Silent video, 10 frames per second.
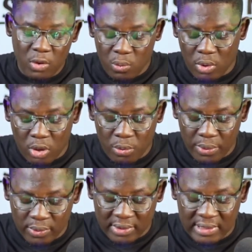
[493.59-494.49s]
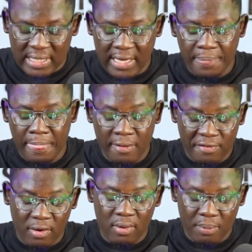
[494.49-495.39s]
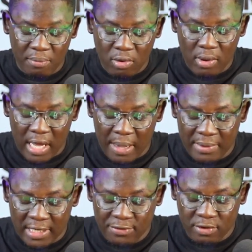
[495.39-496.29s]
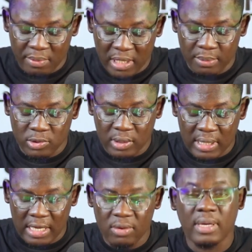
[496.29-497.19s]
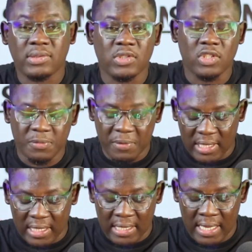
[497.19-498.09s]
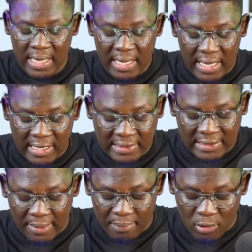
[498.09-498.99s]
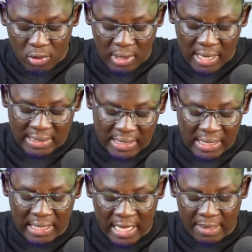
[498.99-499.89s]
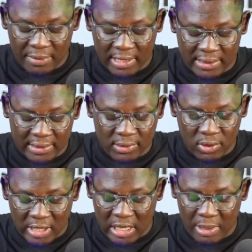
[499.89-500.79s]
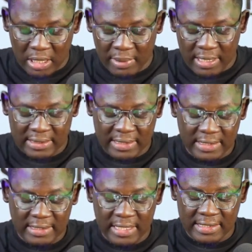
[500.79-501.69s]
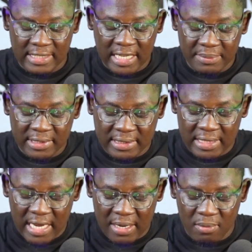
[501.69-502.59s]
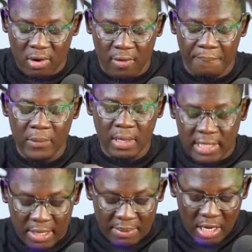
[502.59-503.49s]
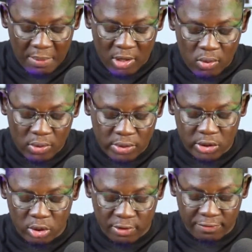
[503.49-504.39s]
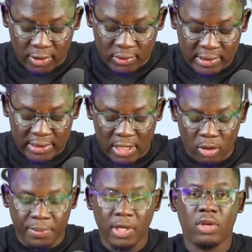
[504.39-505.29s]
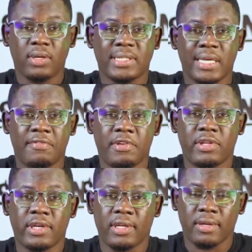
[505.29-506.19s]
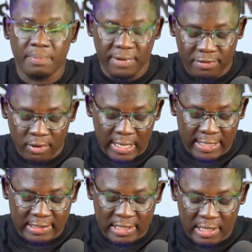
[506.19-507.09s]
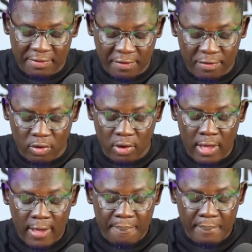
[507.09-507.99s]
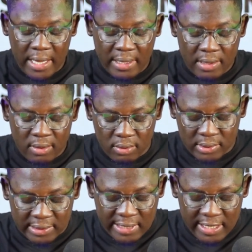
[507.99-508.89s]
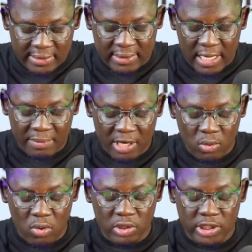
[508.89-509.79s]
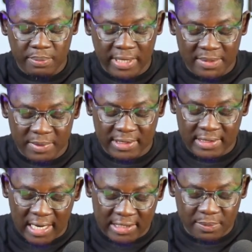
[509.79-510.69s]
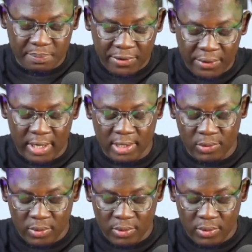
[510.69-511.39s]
Well, we will stay for more updates from him. Jordan, you have also spoken, and some more other updates talking about the Black Stars, next games, and more. Let me go to your views and opinions and everything before I take leave of you. Michael says, the coach must be sacked, period.